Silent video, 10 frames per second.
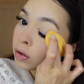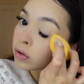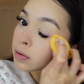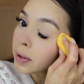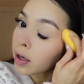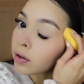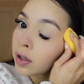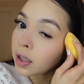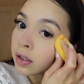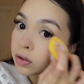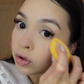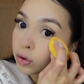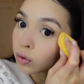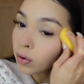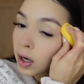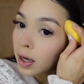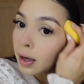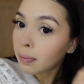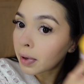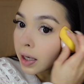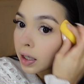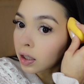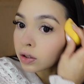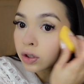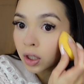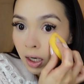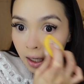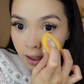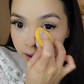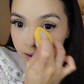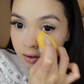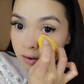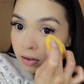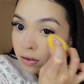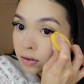loose powder into my under eyes.